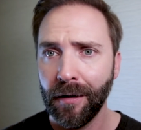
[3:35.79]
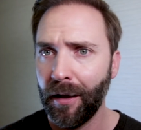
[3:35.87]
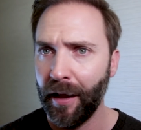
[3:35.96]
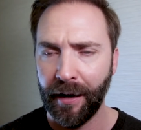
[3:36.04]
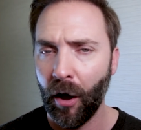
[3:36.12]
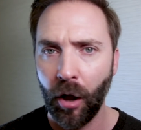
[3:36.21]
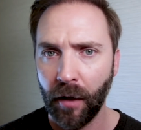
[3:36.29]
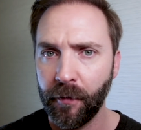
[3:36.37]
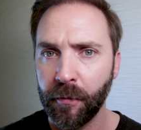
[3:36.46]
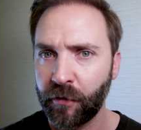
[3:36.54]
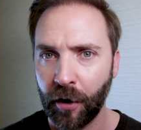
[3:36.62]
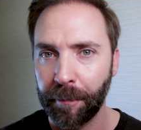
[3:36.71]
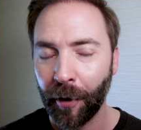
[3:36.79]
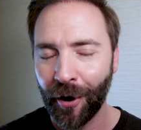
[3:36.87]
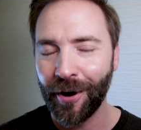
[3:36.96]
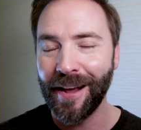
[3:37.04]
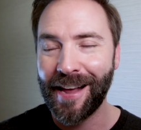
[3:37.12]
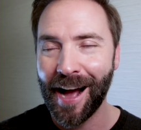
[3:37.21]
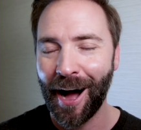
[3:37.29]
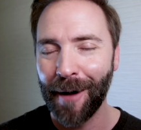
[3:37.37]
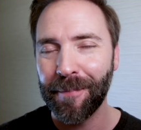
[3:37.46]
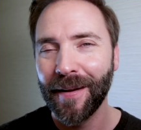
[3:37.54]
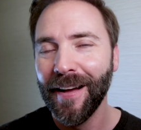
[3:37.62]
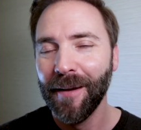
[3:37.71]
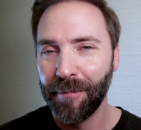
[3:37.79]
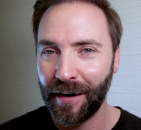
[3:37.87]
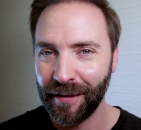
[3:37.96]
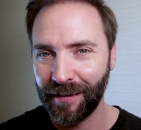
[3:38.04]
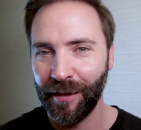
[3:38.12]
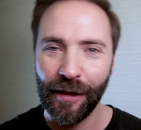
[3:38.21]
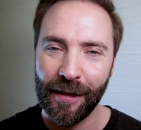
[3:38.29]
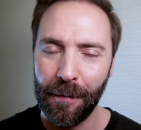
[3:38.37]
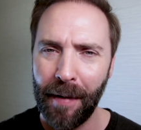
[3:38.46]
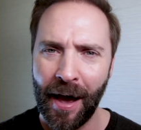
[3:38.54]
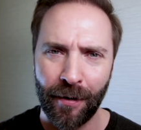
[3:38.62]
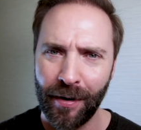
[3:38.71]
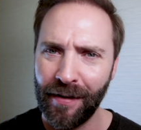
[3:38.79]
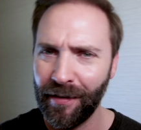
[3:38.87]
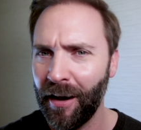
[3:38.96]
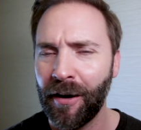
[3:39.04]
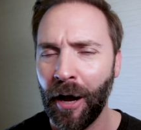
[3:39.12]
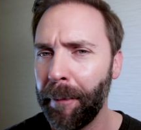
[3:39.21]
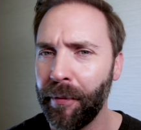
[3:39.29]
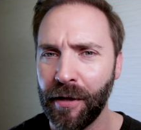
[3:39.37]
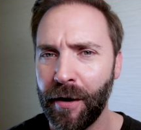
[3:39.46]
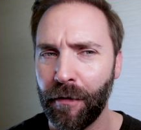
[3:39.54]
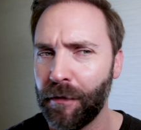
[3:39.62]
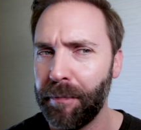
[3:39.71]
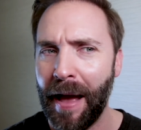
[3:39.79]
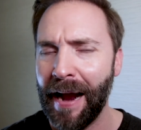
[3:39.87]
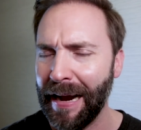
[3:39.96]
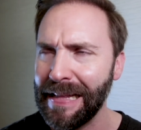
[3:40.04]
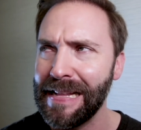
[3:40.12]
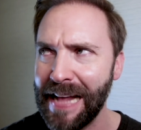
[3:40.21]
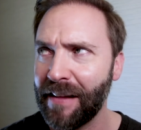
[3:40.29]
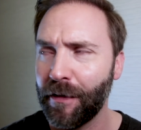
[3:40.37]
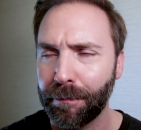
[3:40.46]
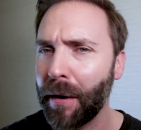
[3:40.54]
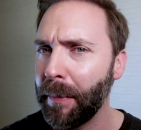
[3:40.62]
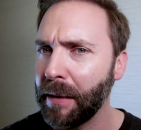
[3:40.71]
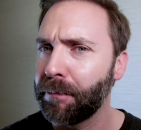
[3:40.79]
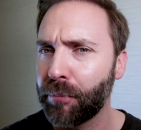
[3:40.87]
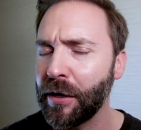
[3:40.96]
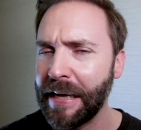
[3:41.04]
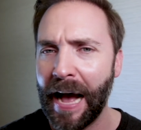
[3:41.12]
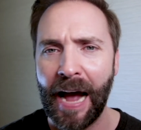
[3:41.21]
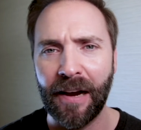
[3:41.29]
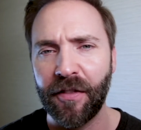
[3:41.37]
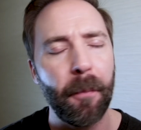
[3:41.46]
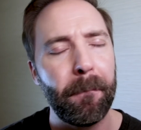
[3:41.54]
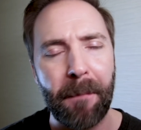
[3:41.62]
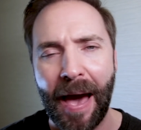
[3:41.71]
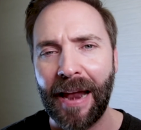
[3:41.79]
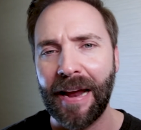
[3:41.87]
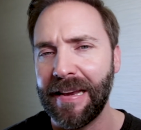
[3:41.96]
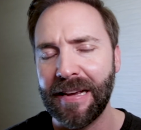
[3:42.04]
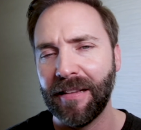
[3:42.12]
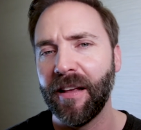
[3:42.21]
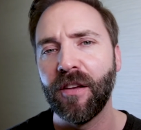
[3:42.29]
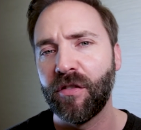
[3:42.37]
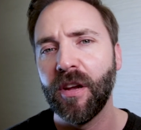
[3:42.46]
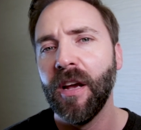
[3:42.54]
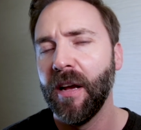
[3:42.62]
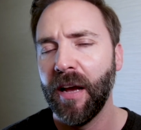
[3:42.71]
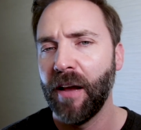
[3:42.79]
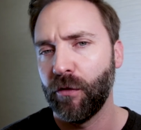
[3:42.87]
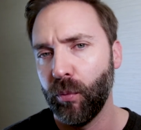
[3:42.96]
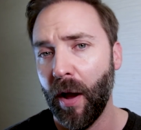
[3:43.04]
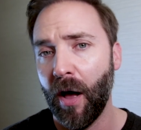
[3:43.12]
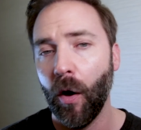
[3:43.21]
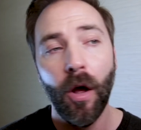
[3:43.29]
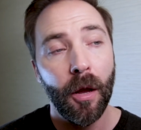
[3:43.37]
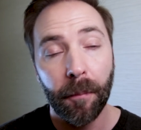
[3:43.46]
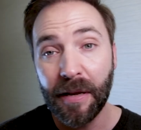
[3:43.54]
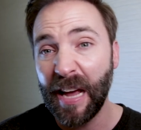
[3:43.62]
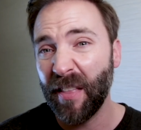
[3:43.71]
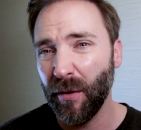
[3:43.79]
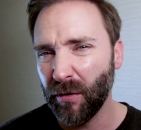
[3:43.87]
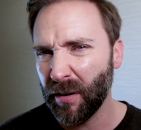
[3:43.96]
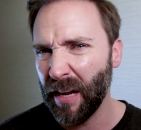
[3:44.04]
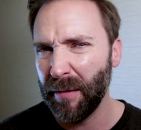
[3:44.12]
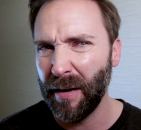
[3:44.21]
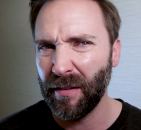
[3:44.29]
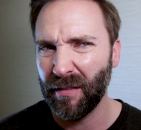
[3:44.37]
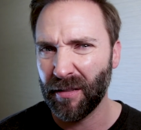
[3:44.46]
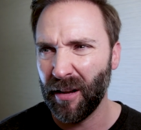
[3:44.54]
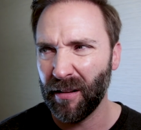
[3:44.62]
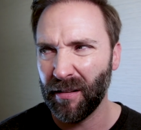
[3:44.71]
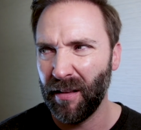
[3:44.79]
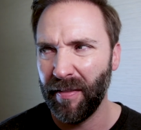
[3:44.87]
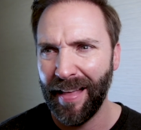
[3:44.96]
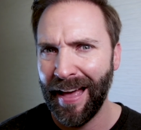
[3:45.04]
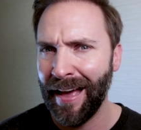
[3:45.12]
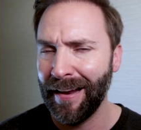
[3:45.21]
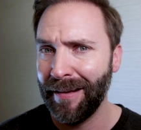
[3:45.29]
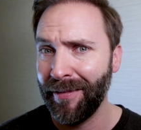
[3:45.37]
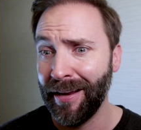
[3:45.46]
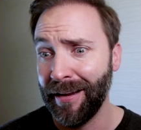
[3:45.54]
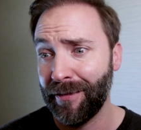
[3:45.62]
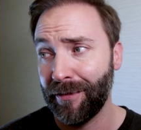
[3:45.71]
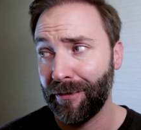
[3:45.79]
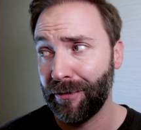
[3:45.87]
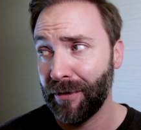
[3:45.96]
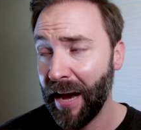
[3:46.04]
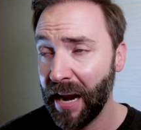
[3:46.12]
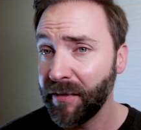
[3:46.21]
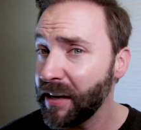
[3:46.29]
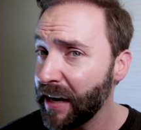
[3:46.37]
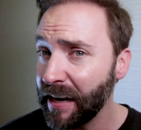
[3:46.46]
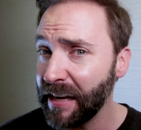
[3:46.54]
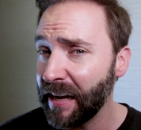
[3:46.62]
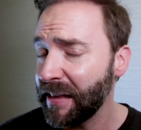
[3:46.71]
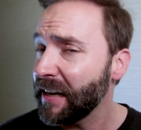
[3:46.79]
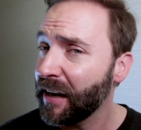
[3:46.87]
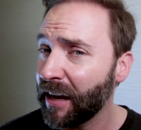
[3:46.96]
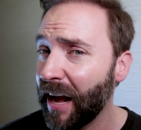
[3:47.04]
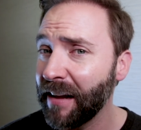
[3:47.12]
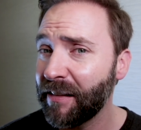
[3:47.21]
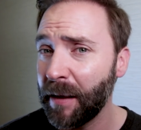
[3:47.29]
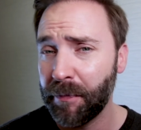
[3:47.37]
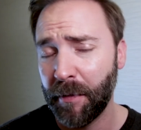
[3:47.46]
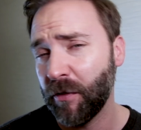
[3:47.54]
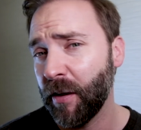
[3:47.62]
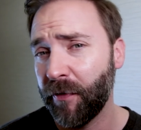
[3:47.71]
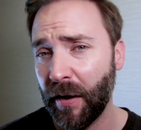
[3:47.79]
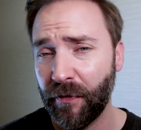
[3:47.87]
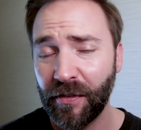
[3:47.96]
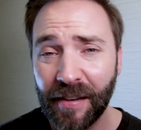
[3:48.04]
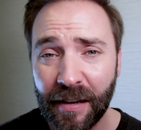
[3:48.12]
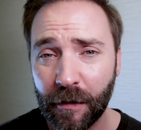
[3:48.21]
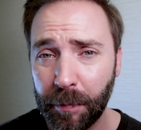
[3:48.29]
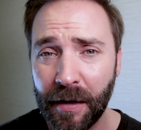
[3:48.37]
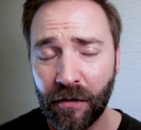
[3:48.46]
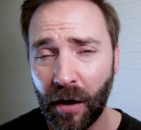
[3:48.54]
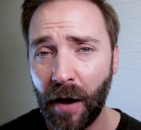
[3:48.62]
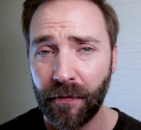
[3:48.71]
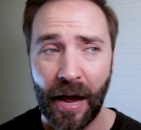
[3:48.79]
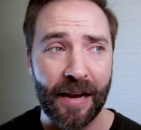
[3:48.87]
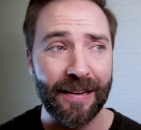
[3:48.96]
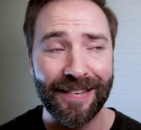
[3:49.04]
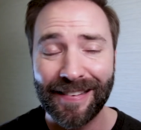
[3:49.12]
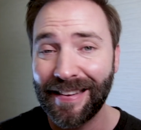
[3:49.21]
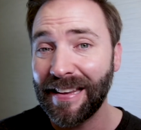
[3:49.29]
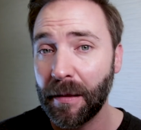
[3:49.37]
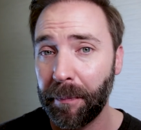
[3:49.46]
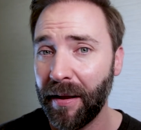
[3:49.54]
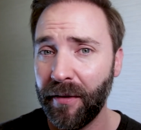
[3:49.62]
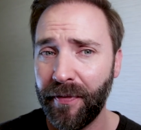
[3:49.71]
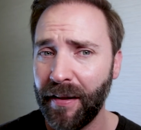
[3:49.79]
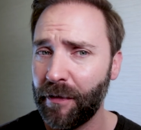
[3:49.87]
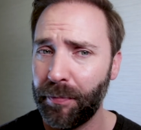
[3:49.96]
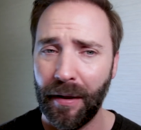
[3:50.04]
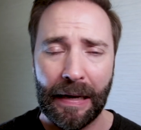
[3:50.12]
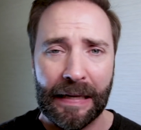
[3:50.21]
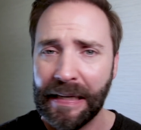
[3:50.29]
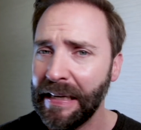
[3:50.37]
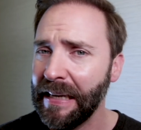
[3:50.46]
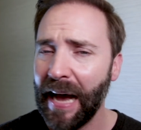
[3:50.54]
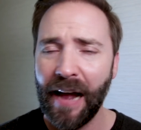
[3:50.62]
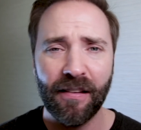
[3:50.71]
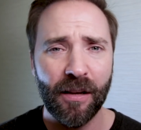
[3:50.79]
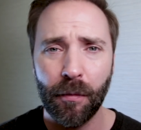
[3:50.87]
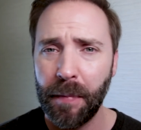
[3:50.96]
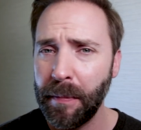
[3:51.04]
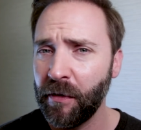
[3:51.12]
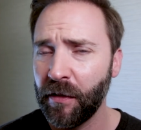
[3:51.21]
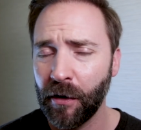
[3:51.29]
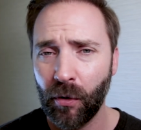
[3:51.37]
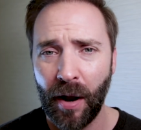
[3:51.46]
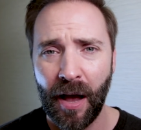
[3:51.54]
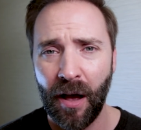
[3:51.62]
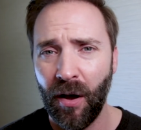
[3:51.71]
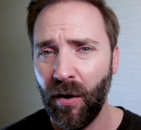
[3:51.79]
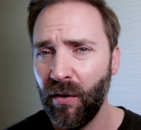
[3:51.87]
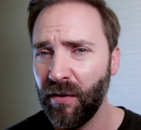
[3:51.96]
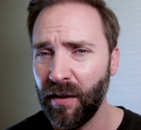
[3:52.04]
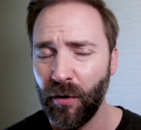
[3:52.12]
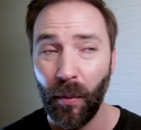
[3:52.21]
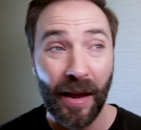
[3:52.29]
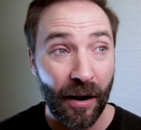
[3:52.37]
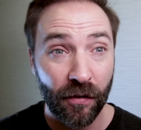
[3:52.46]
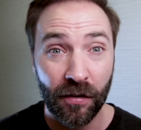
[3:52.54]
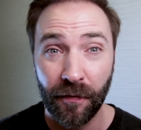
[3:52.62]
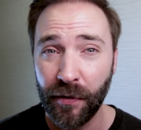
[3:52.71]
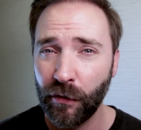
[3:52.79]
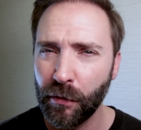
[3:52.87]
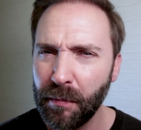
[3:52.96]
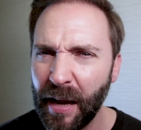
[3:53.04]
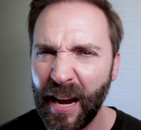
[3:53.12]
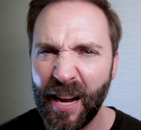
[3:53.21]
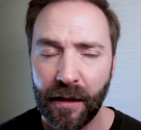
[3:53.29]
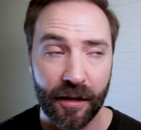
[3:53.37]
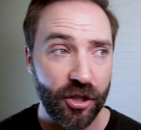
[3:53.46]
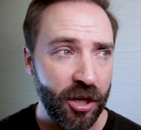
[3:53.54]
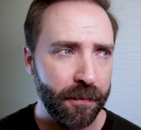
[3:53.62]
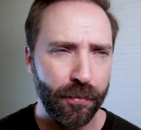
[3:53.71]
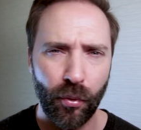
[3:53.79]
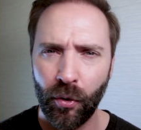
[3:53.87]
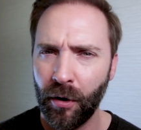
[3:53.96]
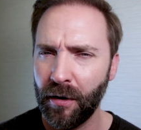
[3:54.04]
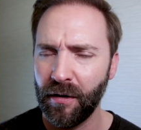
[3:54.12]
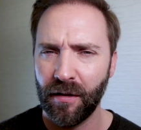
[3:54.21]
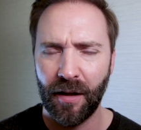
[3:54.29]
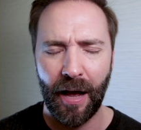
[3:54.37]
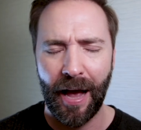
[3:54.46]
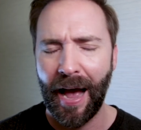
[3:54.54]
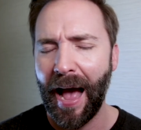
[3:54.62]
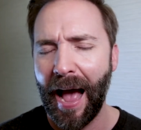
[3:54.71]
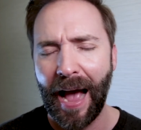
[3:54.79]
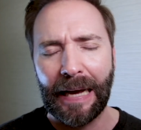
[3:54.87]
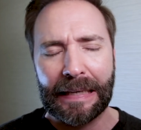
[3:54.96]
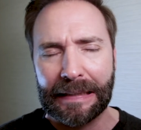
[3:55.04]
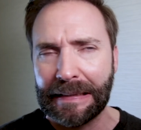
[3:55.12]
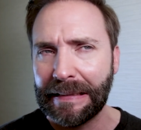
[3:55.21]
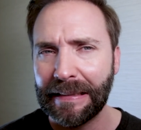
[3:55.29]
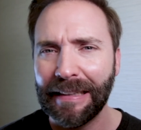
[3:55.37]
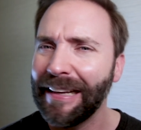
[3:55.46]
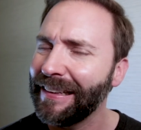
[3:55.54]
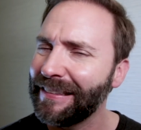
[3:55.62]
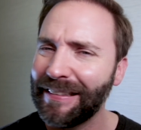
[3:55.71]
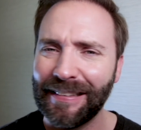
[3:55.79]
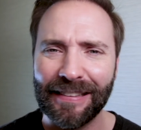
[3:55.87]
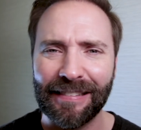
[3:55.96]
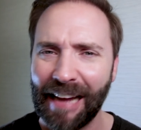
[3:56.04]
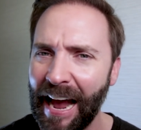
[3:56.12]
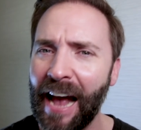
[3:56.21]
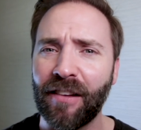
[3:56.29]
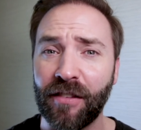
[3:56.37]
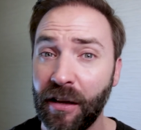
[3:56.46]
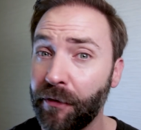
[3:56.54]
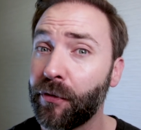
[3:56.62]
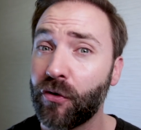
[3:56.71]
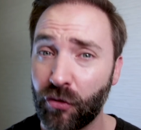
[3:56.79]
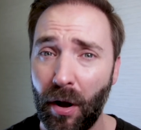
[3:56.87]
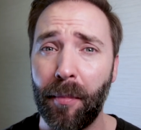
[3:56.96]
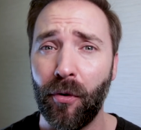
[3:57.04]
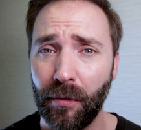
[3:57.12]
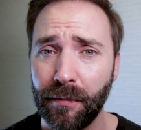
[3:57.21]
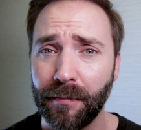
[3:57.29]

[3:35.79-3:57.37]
Like all of them started burning up because of lithium batteries a couple years back. I think that's probably pretty high on the bad idea list as well. But yeah, those are kind of my thoughts on that. I mean, it's kind of a neat idea. I think in concept, especially if like Speedsoft, I could see the benefits, but I just think with BBs on the ground and the way Airsoft fields are made, like chipboard, and it's just asking for trouble.